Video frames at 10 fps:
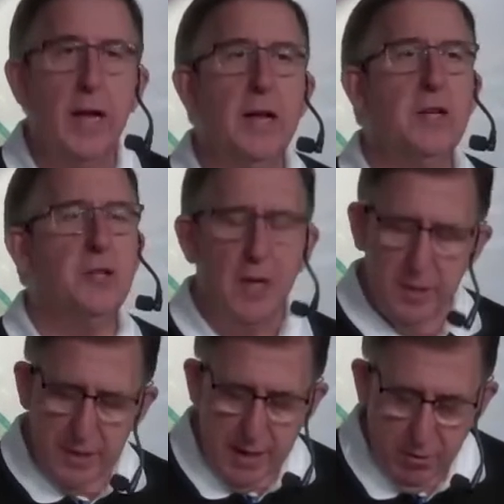He
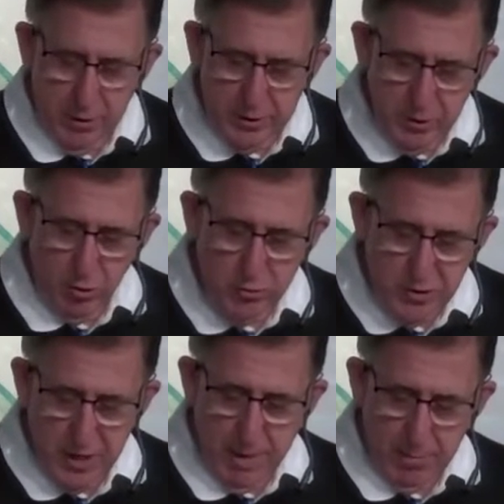shut down his whole
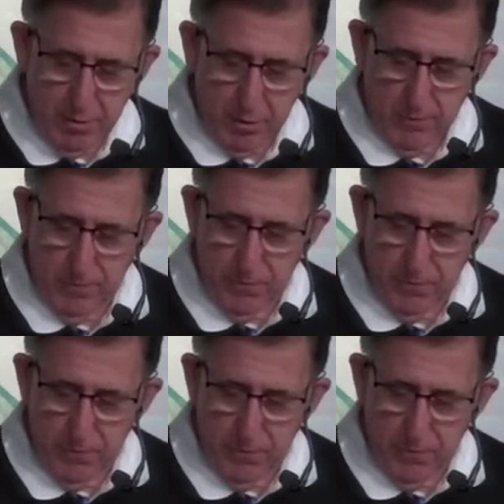chapter.